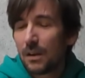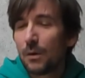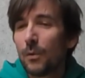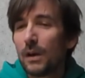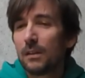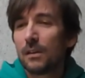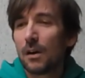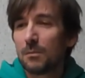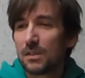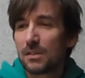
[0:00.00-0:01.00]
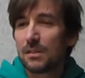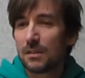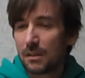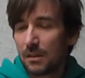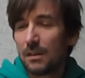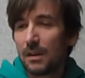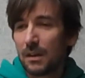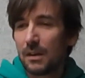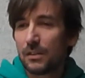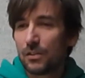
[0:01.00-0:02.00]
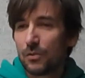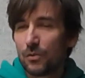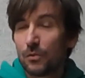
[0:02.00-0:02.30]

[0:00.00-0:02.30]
when it comes to